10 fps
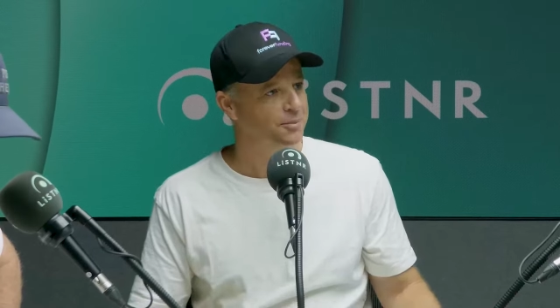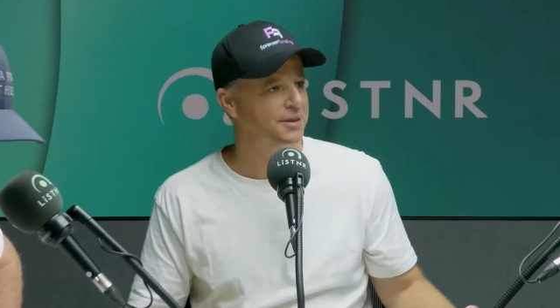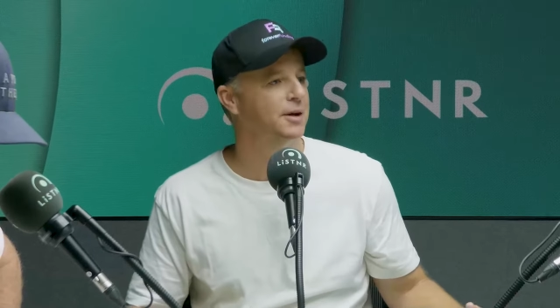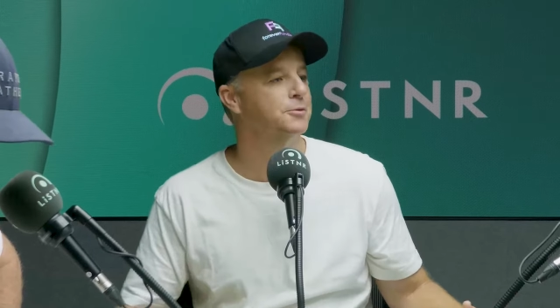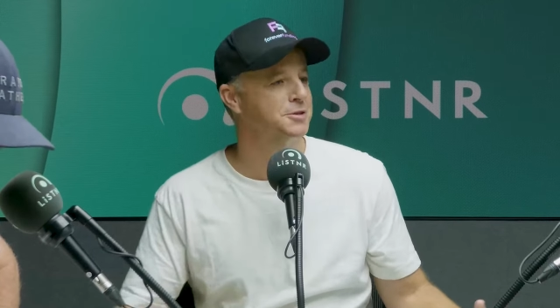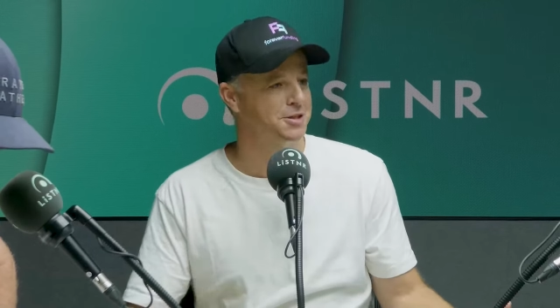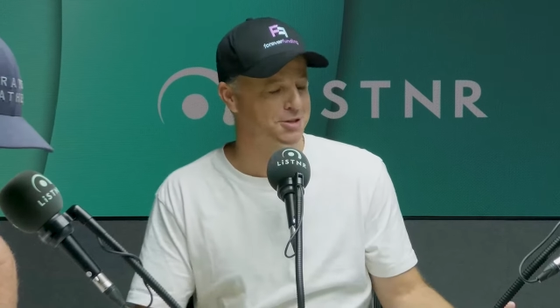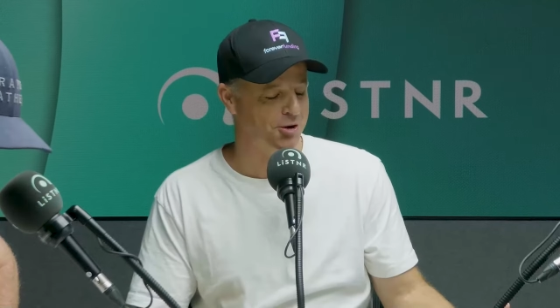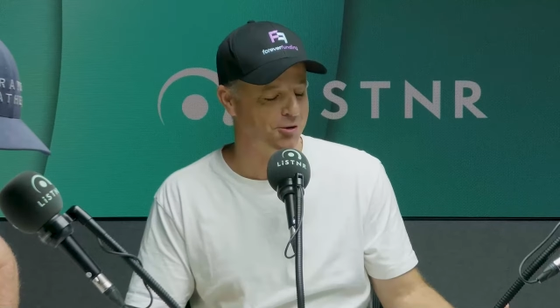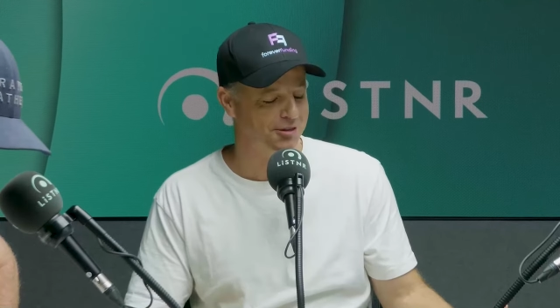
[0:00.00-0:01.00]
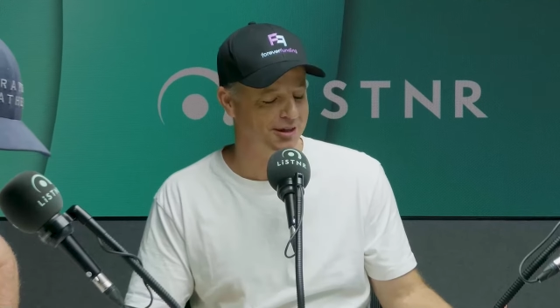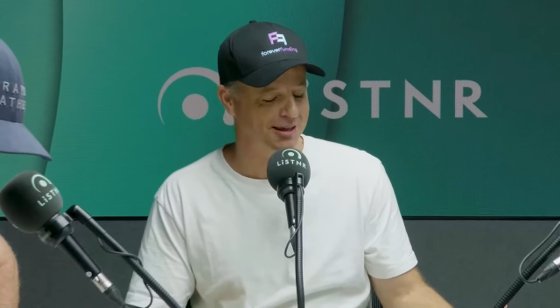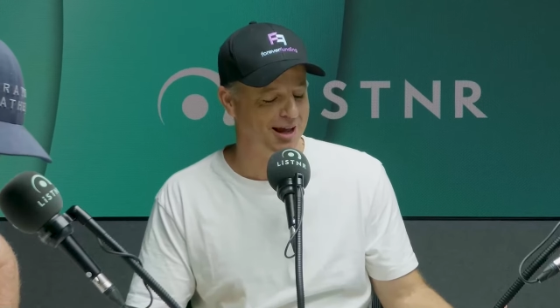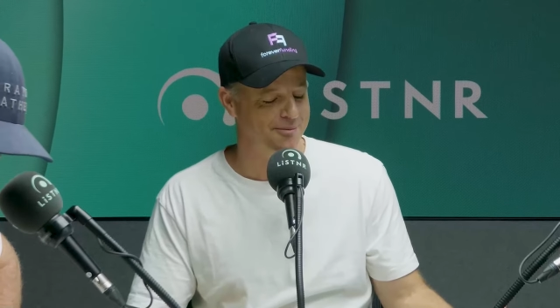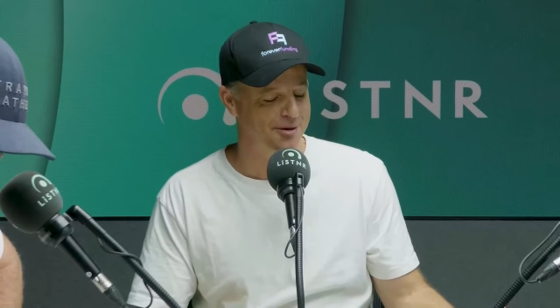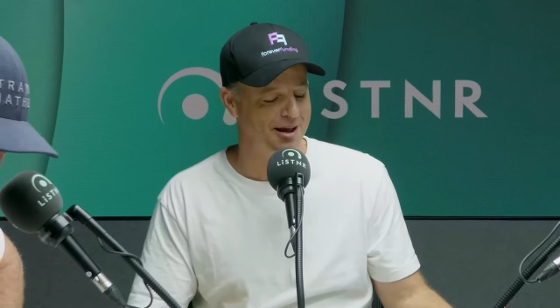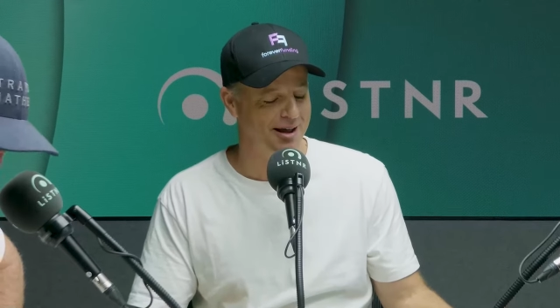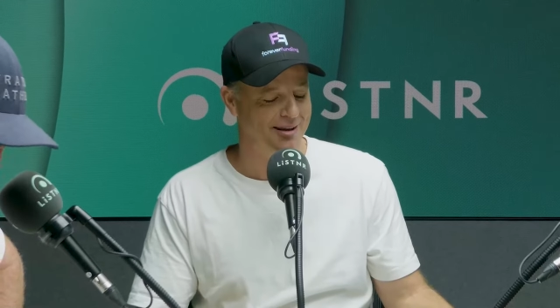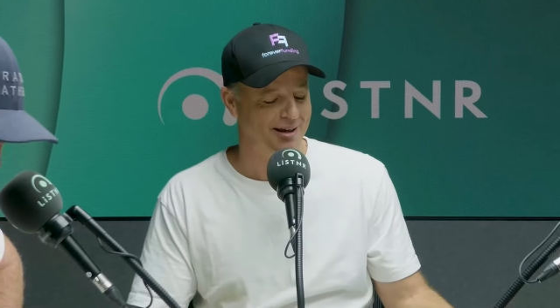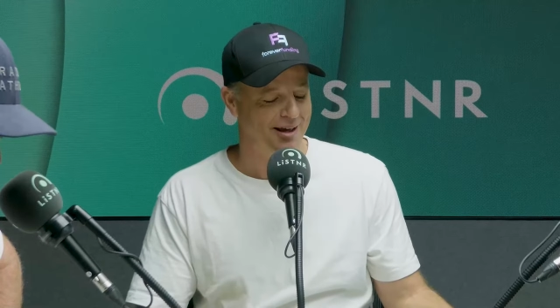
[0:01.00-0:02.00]
but that was the story that came
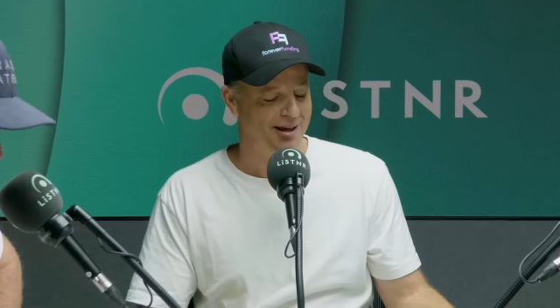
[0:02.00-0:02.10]
out.